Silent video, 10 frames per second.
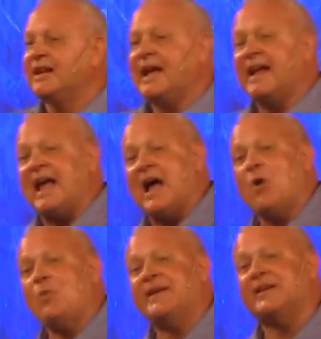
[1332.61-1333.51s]
And how
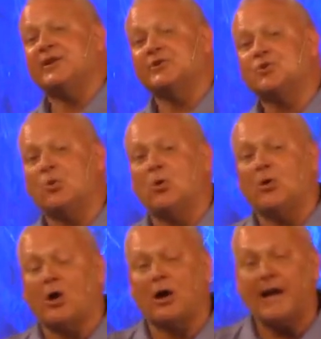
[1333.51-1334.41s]
we can control
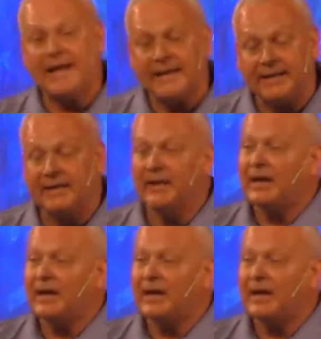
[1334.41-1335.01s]
our head,